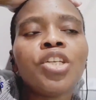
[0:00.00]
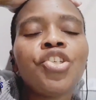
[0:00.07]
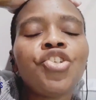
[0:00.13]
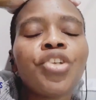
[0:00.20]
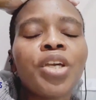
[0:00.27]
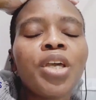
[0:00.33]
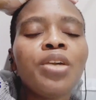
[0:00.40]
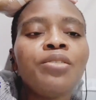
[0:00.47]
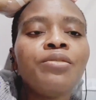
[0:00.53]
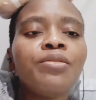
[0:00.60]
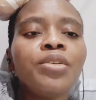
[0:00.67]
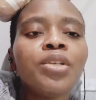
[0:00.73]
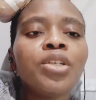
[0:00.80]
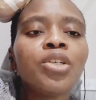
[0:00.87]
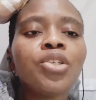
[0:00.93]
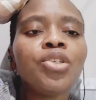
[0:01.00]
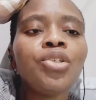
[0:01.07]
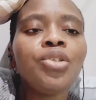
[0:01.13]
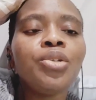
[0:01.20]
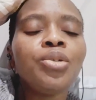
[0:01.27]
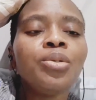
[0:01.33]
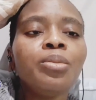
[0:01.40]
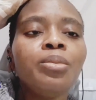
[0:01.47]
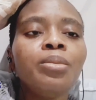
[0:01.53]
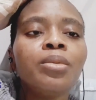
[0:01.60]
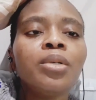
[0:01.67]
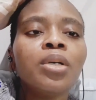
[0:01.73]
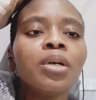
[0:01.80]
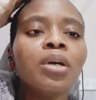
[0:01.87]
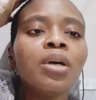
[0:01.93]
J feeding tube.
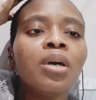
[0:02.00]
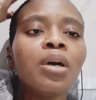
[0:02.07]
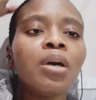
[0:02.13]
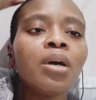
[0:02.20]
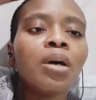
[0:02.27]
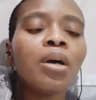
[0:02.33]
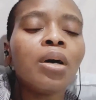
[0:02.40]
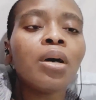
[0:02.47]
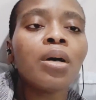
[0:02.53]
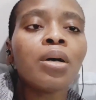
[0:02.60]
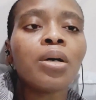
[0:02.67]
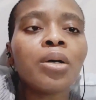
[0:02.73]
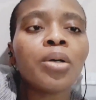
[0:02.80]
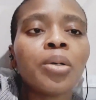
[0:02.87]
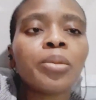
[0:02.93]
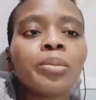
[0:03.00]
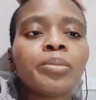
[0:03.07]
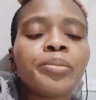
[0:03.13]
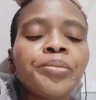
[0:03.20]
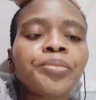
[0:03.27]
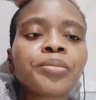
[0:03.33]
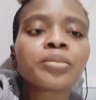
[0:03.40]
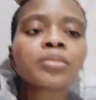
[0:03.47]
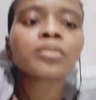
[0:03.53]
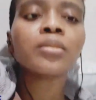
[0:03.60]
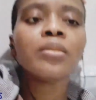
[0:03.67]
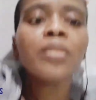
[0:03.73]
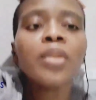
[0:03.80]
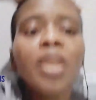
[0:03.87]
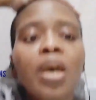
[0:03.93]

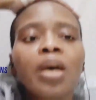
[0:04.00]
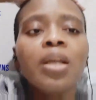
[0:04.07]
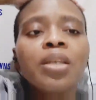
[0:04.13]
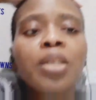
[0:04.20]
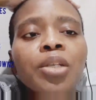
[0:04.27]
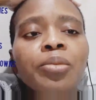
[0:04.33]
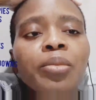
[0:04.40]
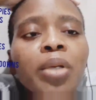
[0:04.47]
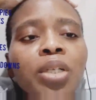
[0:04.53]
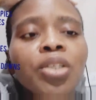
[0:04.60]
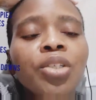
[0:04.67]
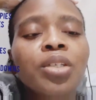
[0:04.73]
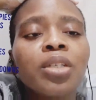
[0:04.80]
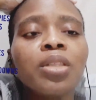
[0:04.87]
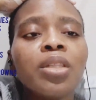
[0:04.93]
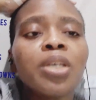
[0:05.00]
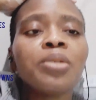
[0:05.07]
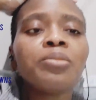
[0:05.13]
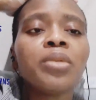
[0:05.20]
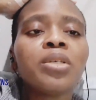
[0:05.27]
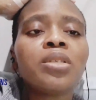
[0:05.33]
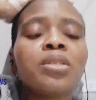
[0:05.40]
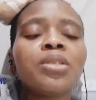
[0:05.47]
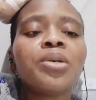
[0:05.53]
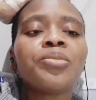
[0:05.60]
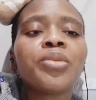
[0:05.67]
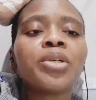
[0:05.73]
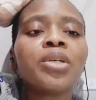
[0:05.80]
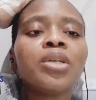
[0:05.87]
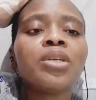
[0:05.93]
I did mention that my
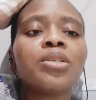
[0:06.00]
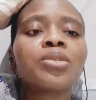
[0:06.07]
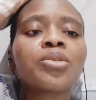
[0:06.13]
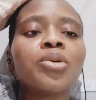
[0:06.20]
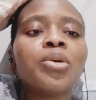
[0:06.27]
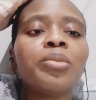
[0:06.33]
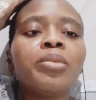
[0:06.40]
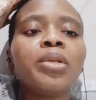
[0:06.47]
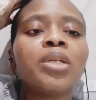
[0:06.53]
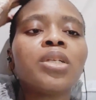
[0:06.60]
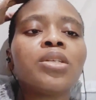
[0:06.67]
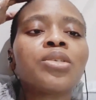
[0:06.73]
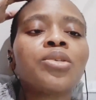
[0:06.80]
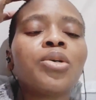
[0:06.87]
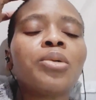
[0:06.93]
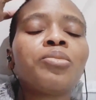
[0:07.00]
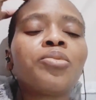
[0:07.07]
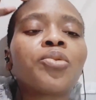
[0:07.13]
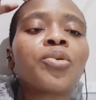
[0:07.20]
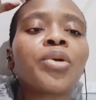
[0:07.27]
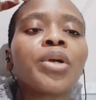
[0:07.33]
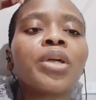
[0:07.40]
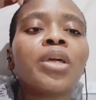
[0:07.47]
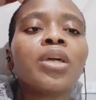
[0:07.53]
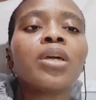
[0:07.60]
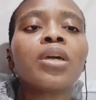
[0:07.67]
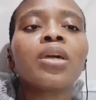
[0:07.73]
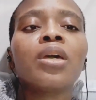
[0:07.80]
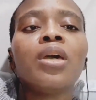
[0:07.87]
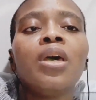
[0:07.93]
stomach has completely stopped
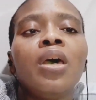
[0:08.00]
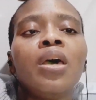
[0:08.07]
working